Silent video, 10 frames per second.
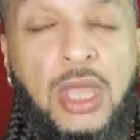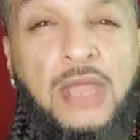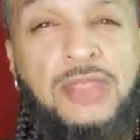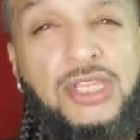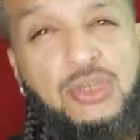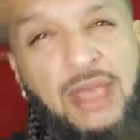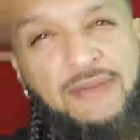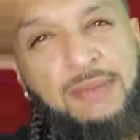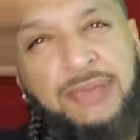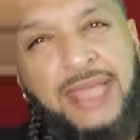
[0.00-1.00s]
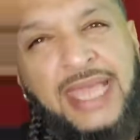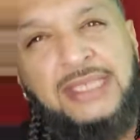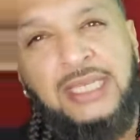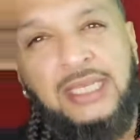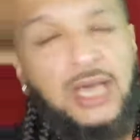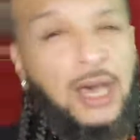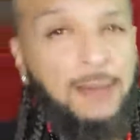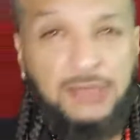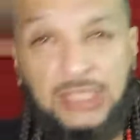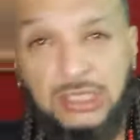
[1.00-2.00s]
that you have been planting
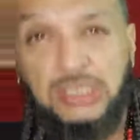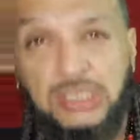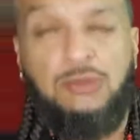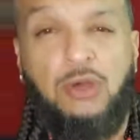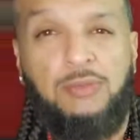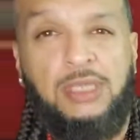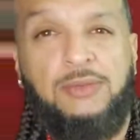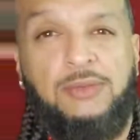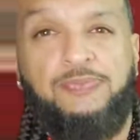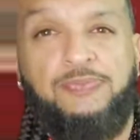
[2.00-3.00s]
up until this moment.